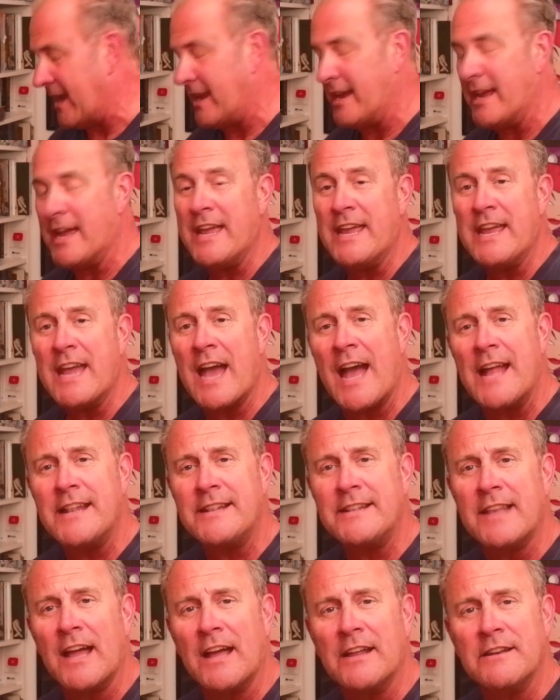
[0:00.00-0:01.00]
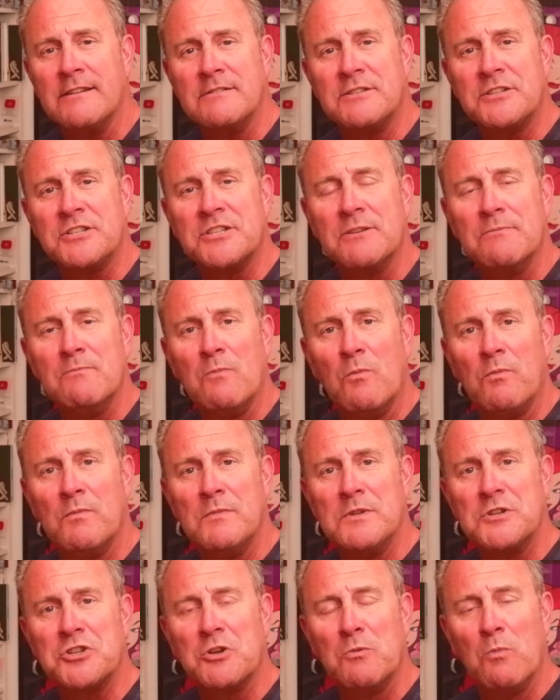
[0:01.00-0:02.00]
he had done some
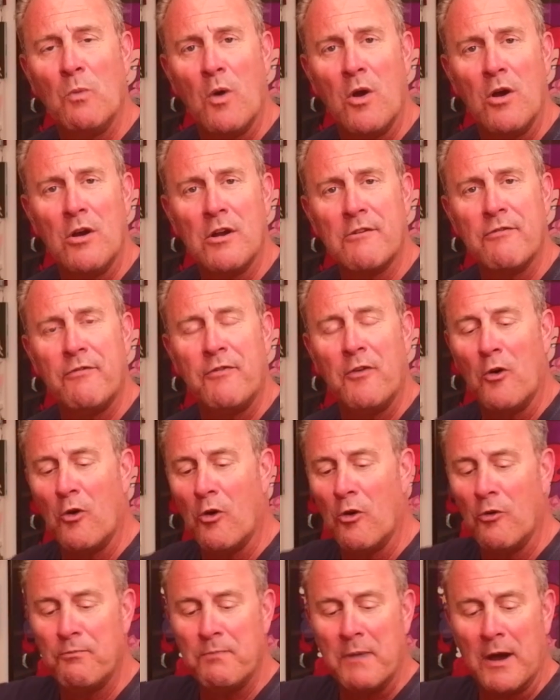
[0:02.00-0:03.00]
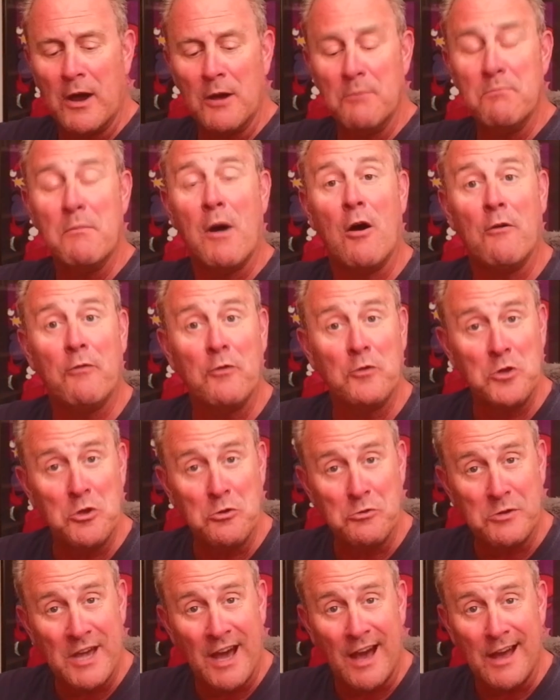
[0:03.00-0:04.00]
work for Marvel
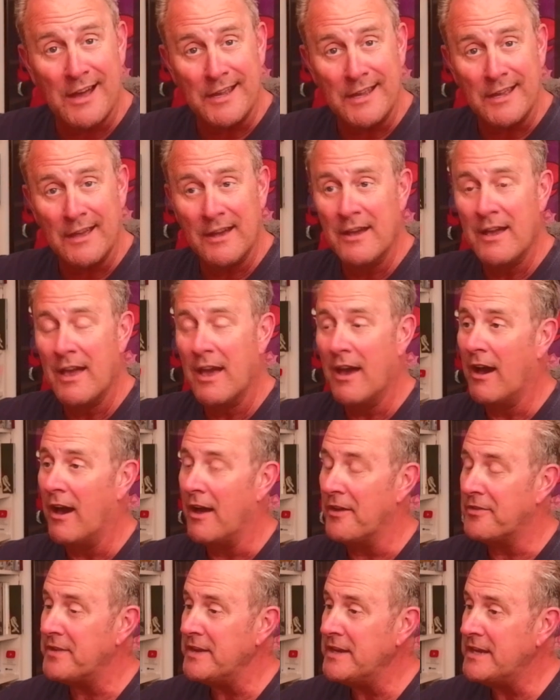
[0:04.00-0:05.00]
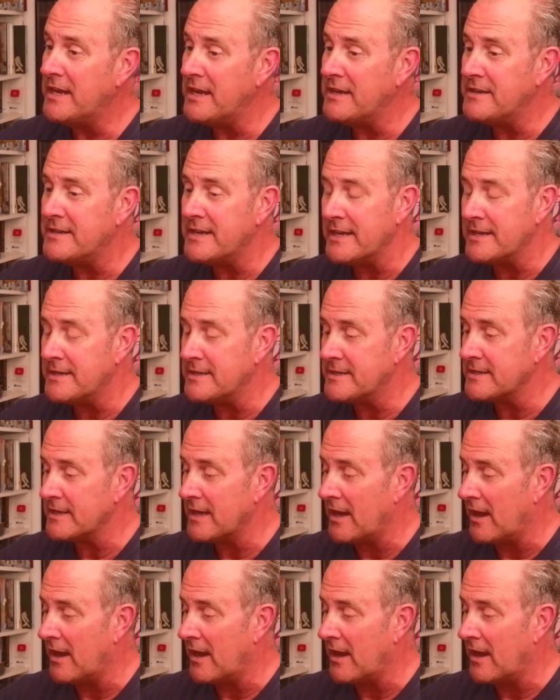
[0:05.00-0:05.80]
UK. I think he did